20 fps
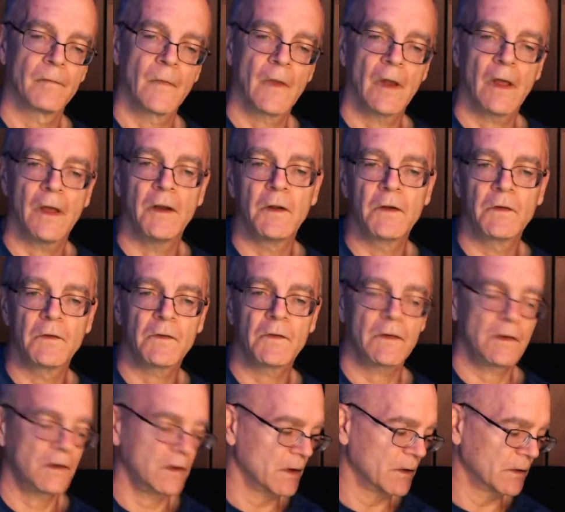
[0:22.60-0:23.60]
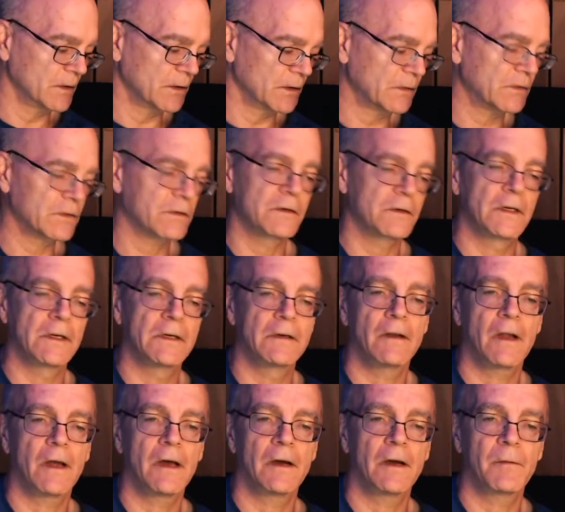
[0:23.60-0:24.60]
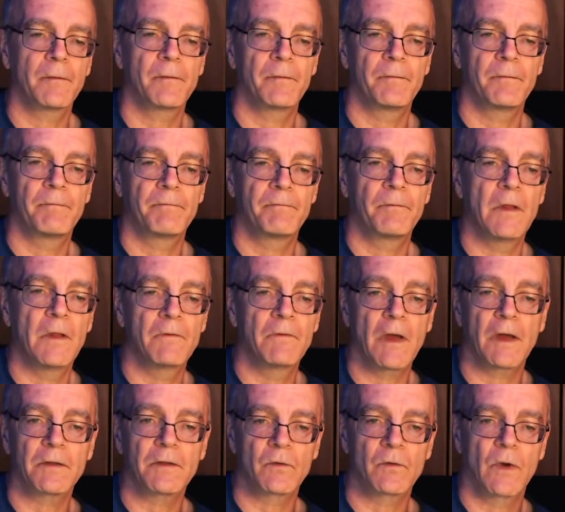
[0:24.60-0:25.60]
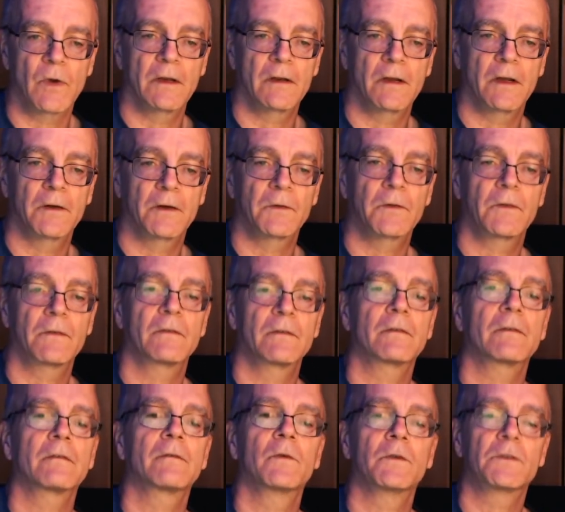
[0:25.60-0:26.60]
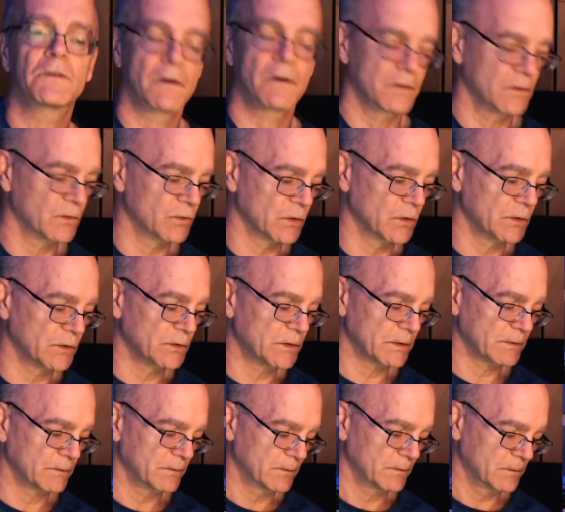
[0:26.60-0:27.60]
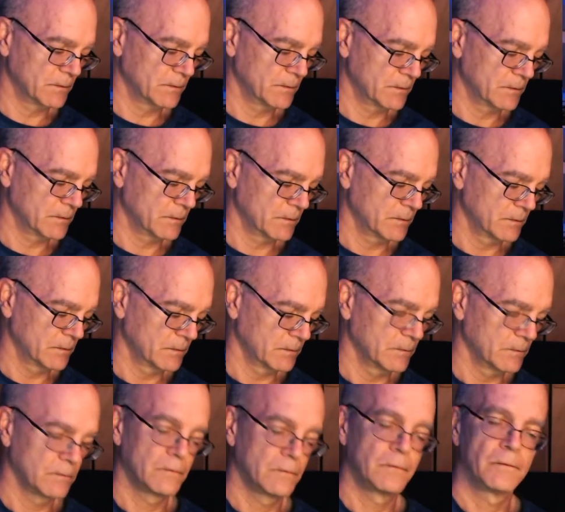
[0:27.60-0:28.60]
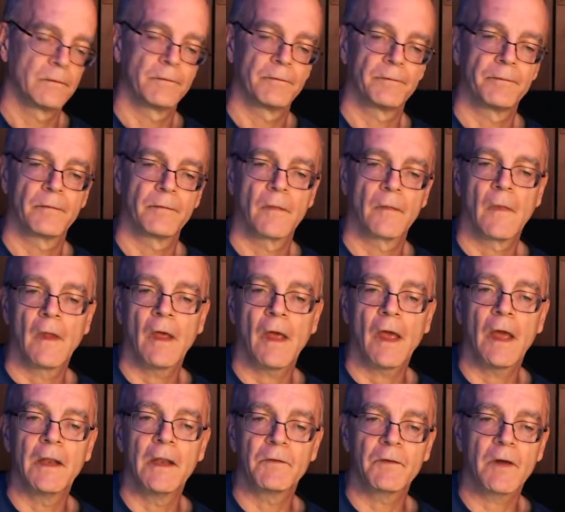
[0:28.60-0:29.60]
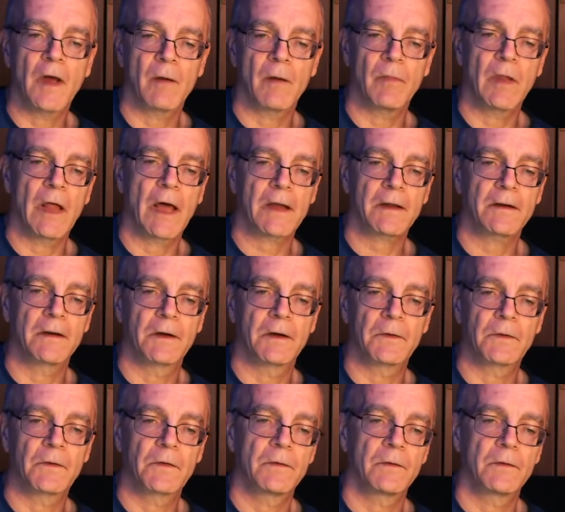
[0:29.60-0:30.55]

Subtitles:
And you can see on the screen, you've got the red notes, which are the root, and you've got black notes.